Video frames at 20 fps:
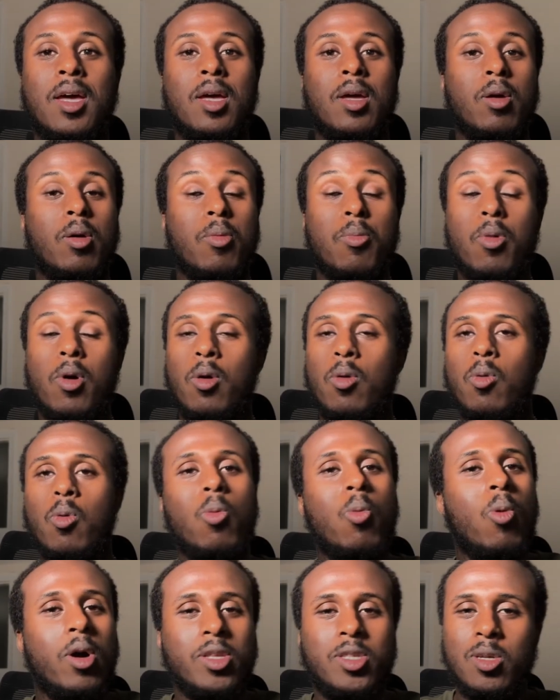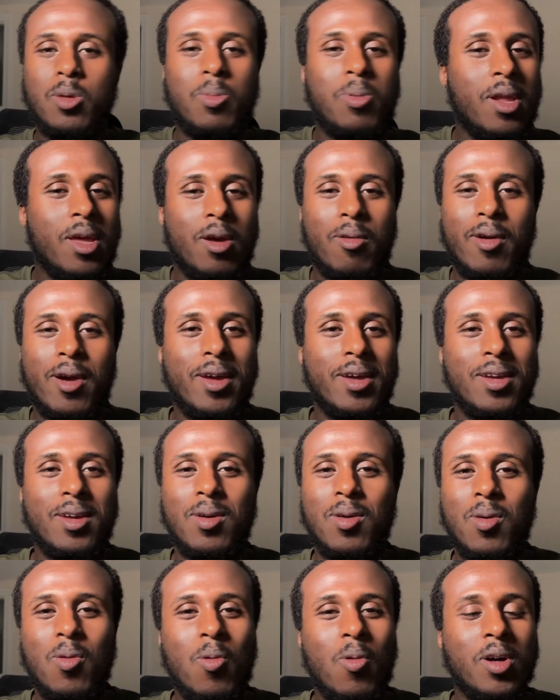But what a player, right?
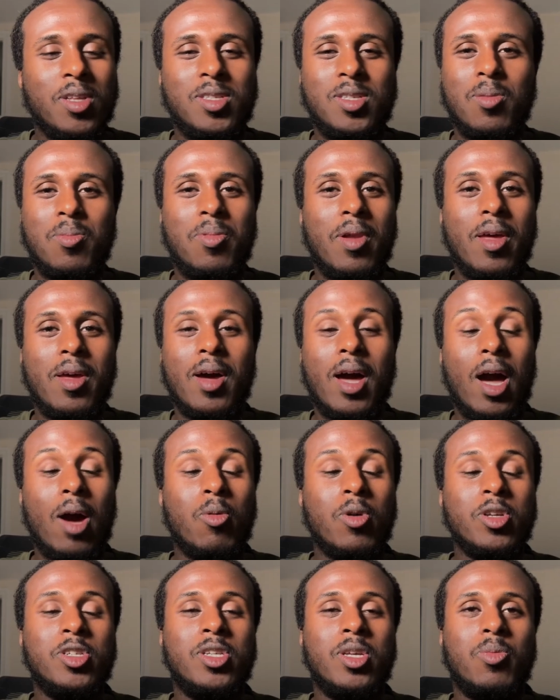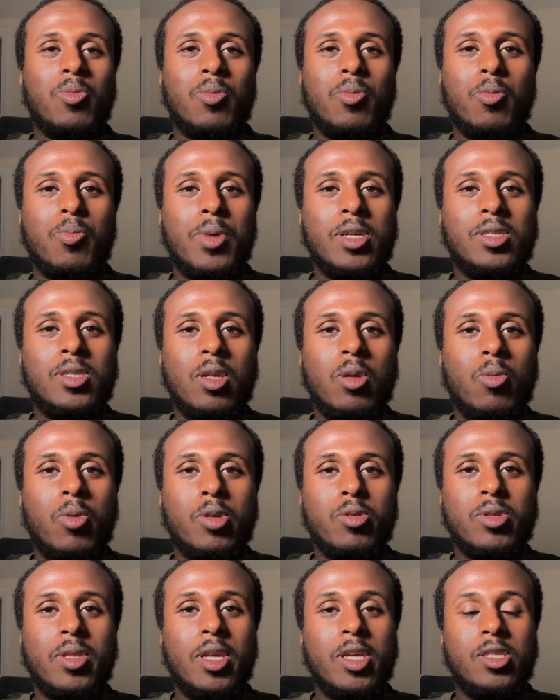What a player. I watched him basically when he was
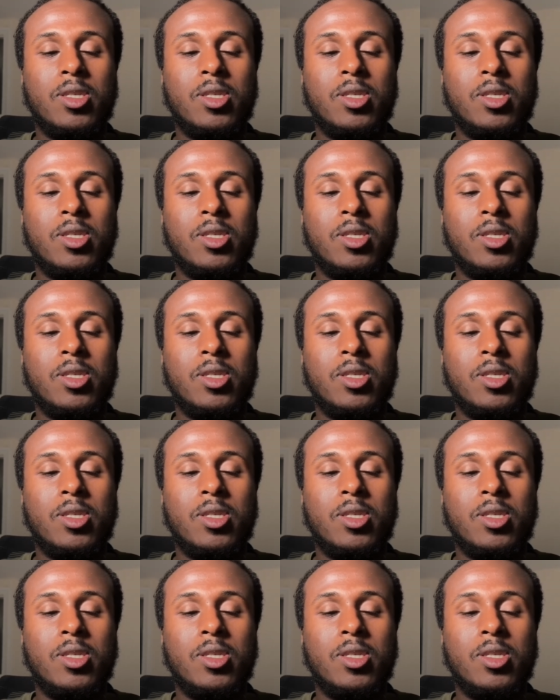in AC